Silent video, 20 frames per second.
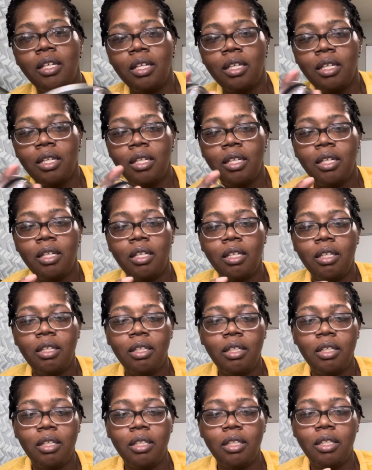And
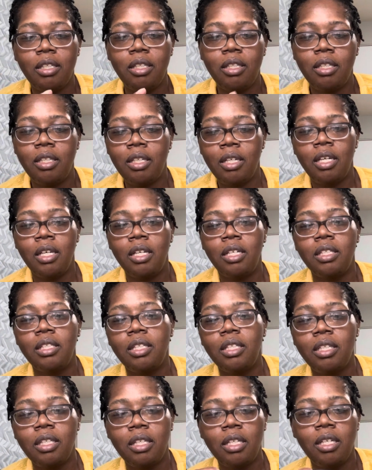
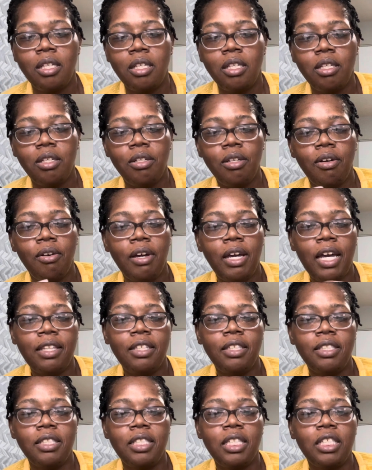you don't have
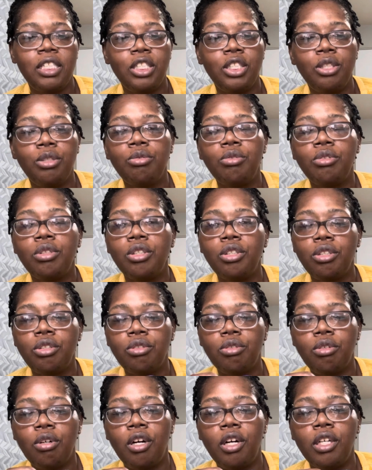to just use the
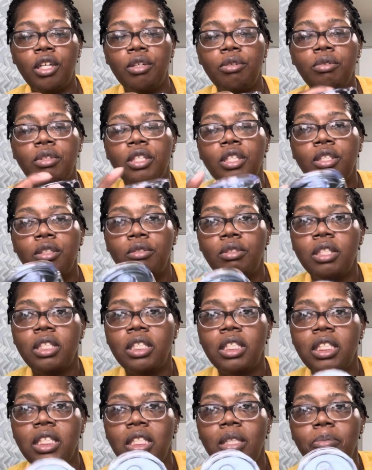straw. You can use the
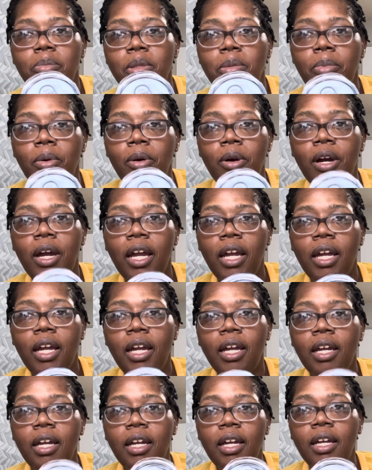sippy part.
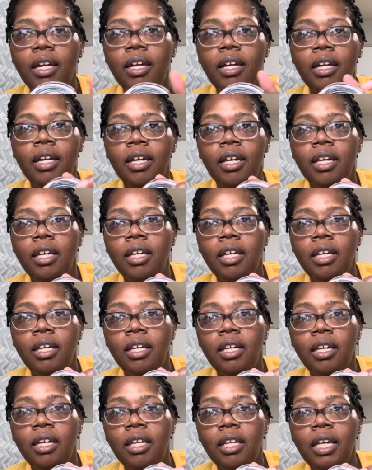
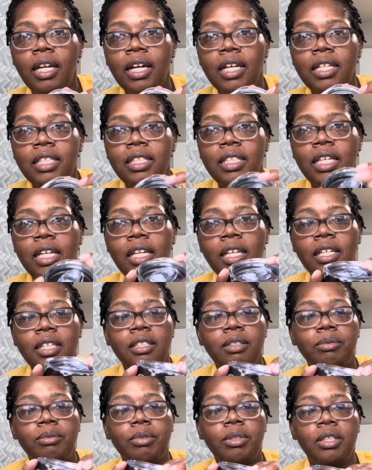Like I said,
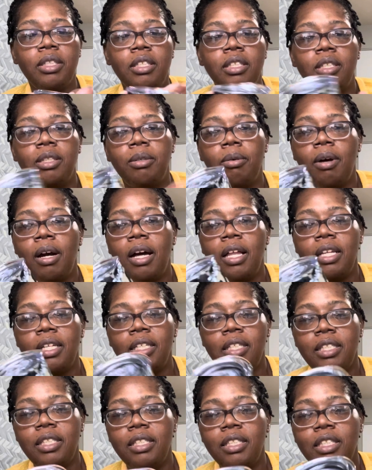it's really good
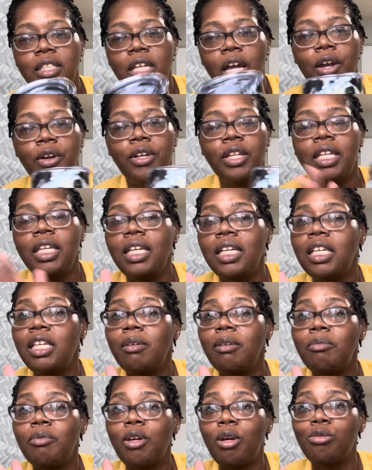quality, sturdy. It
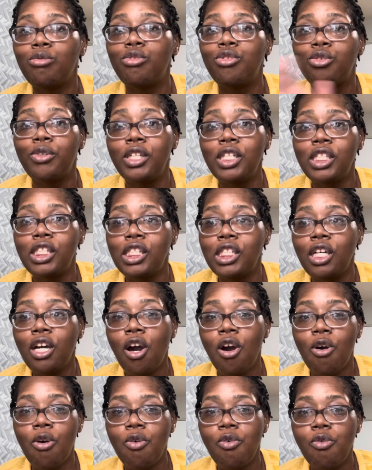keep your drinks
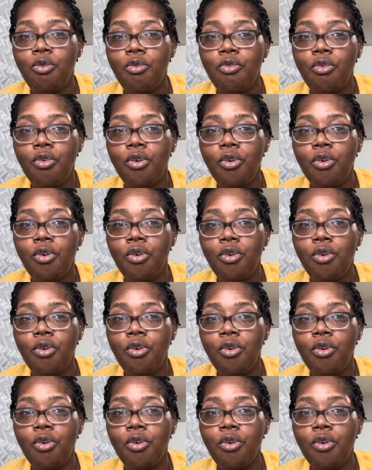cold.